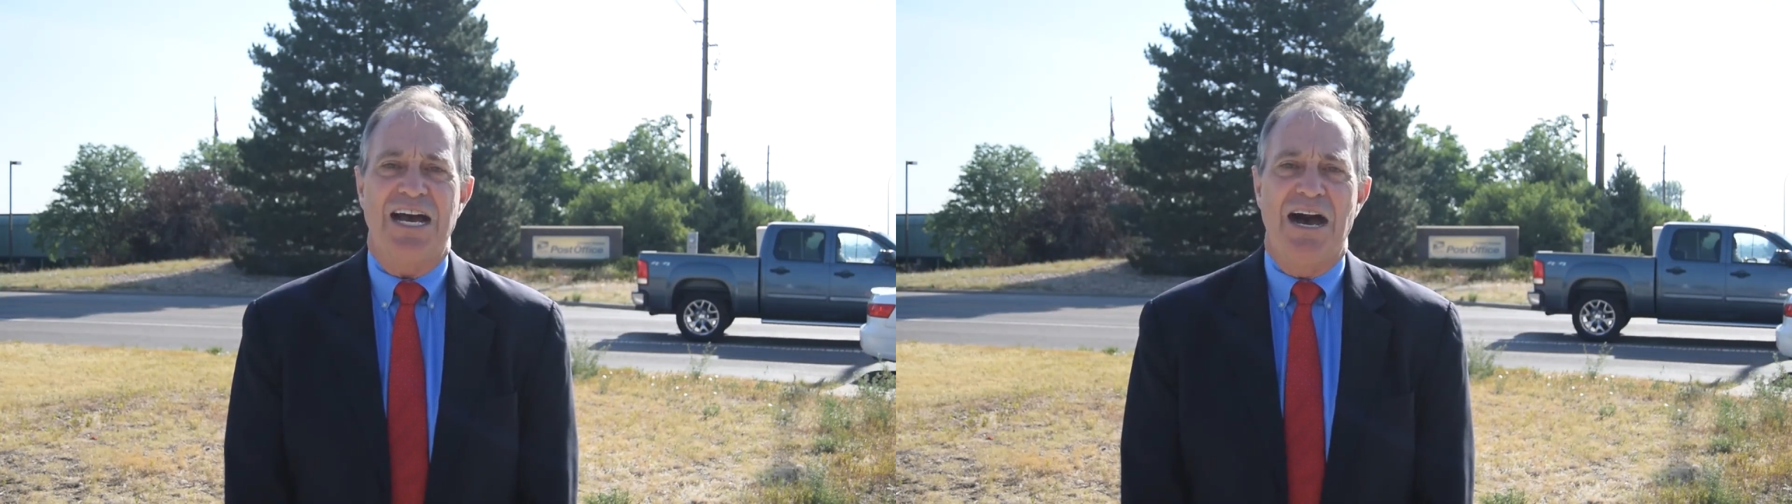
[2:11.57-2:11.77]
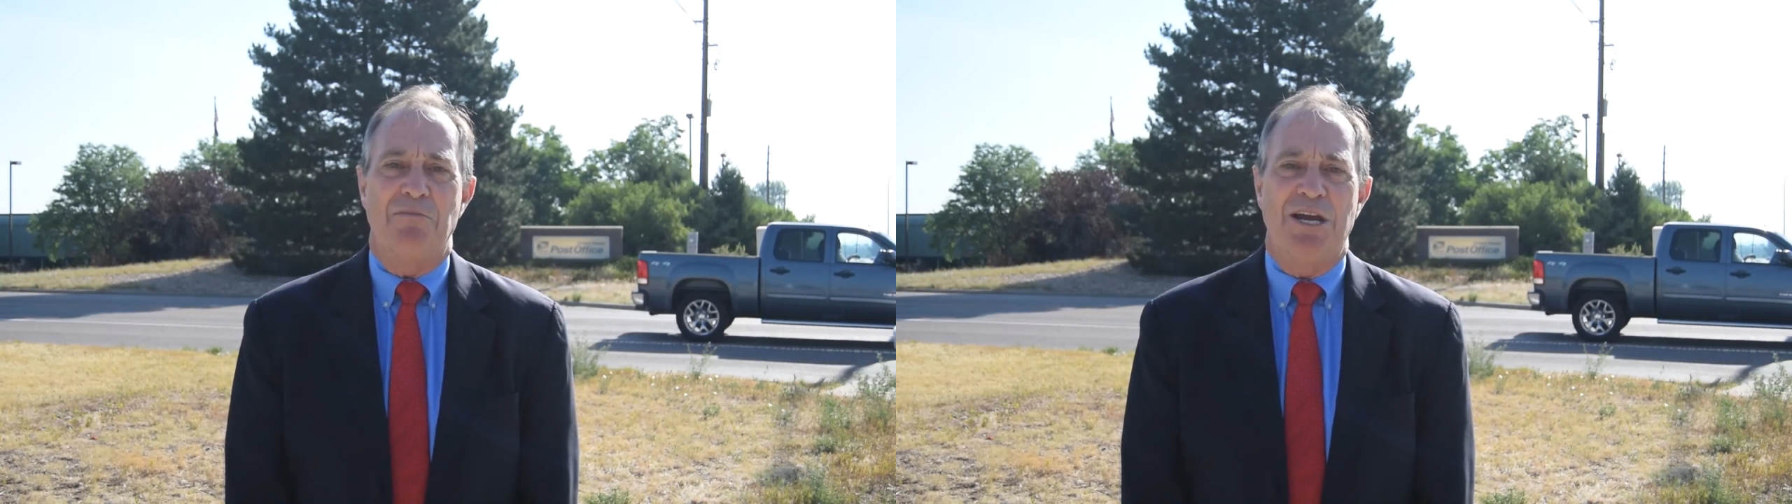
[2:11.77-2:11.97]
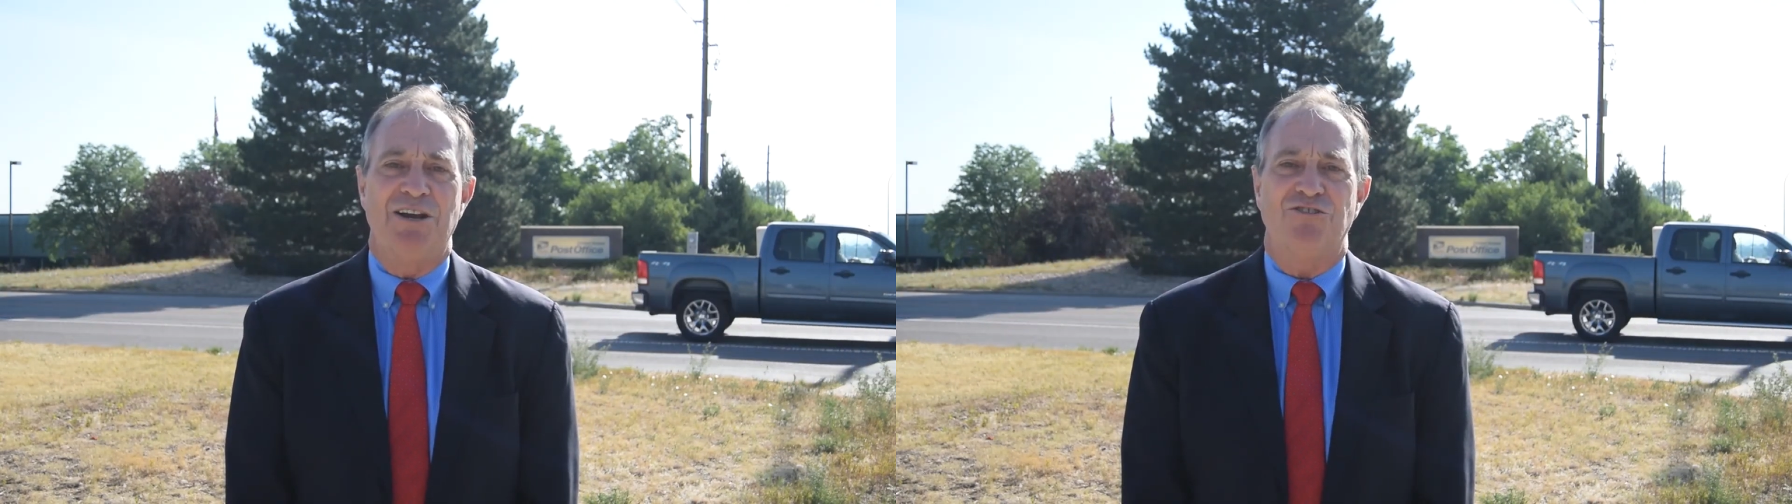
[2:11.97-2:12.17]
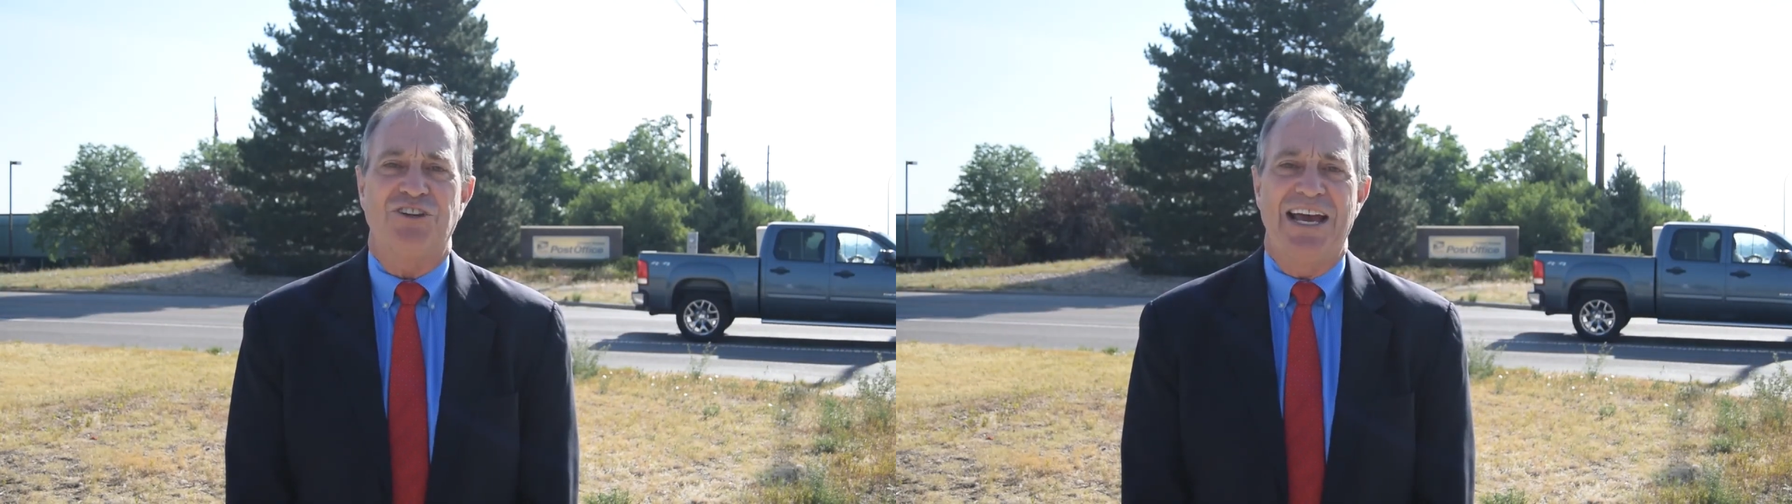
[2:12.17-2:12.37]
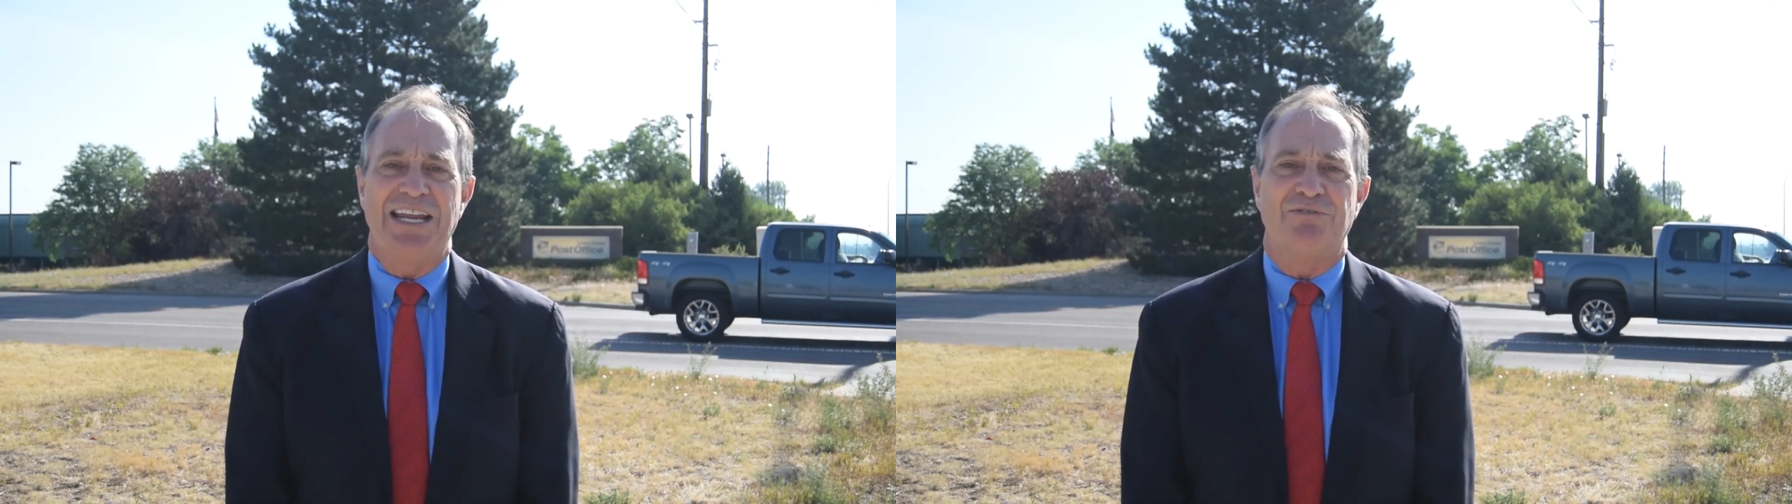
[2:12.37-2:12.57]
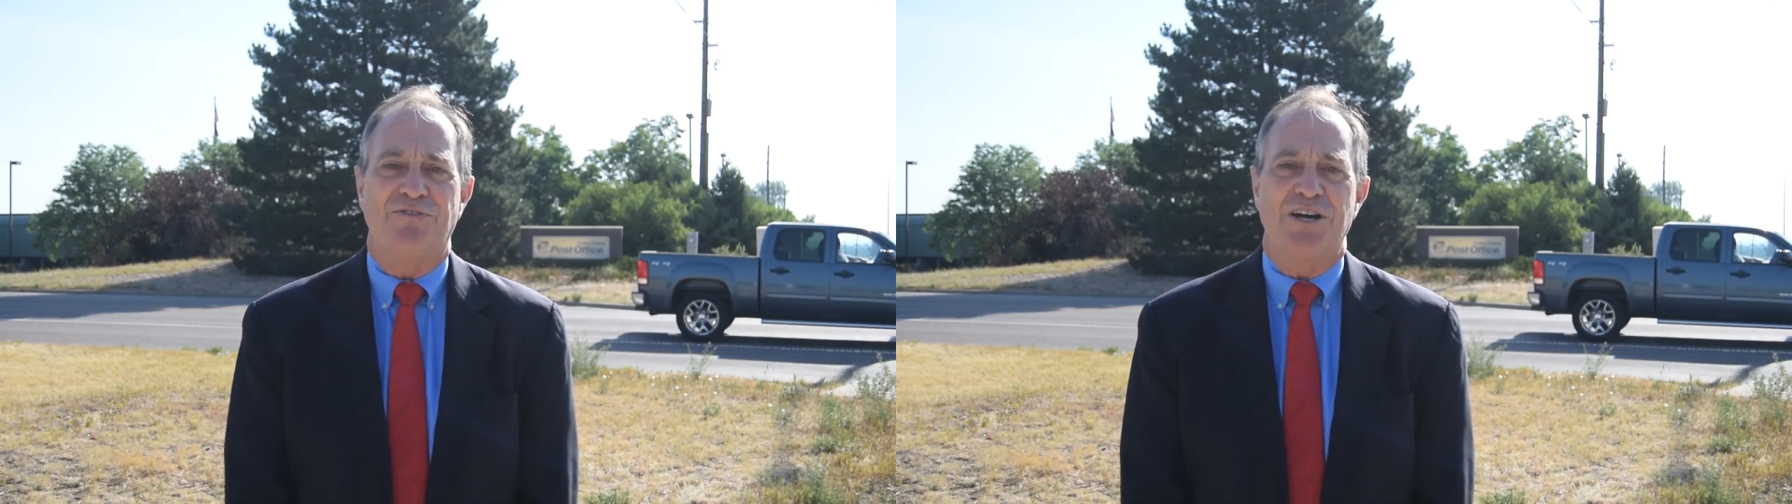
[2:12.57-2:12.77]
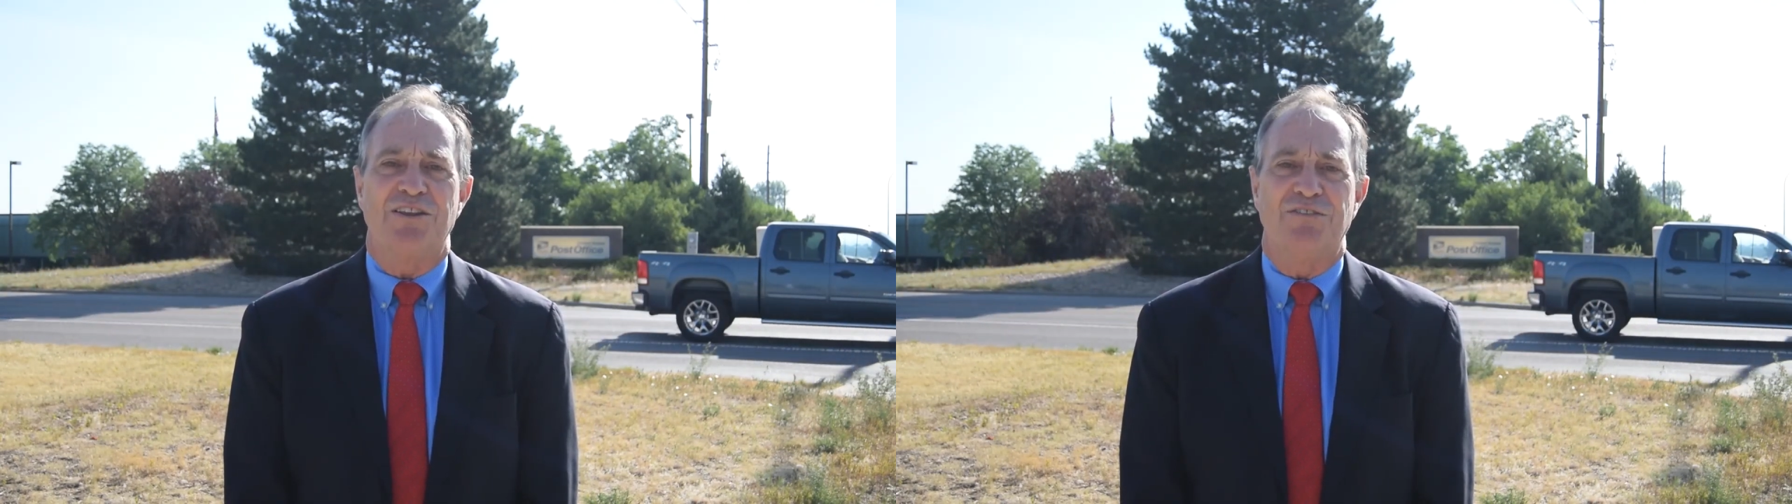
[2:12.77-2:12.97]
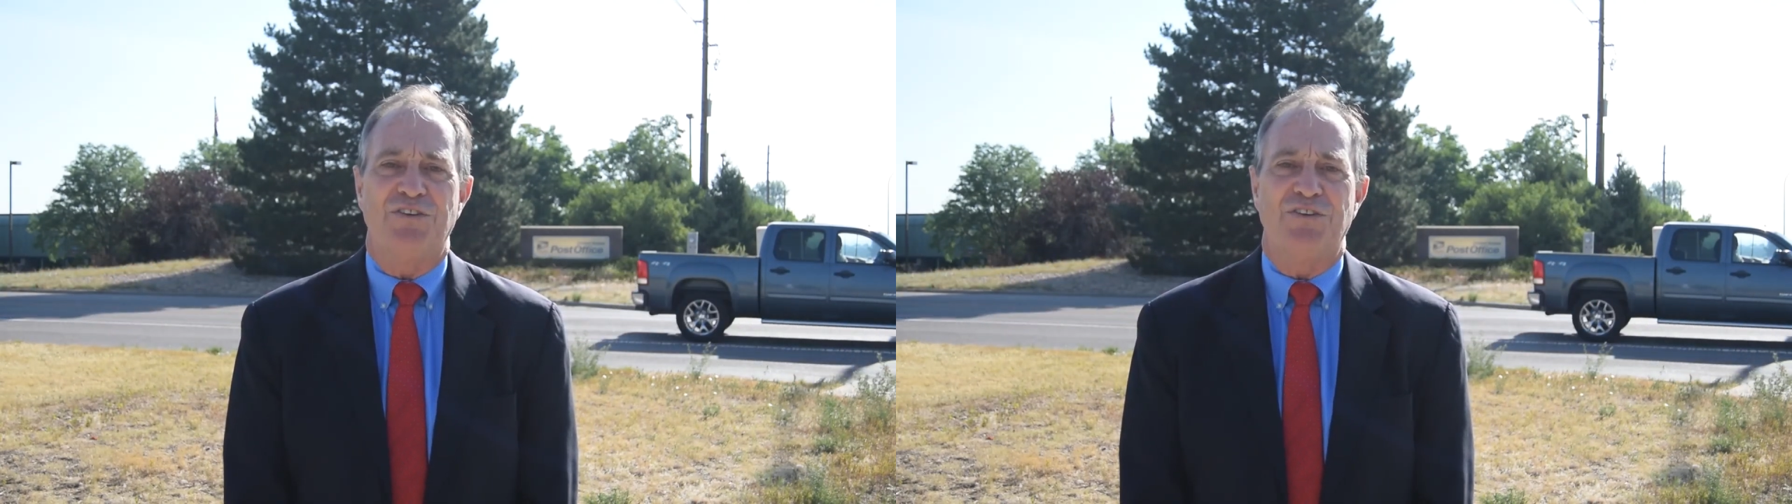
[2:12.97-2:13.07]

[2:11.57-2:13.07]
I'm here standing in front of the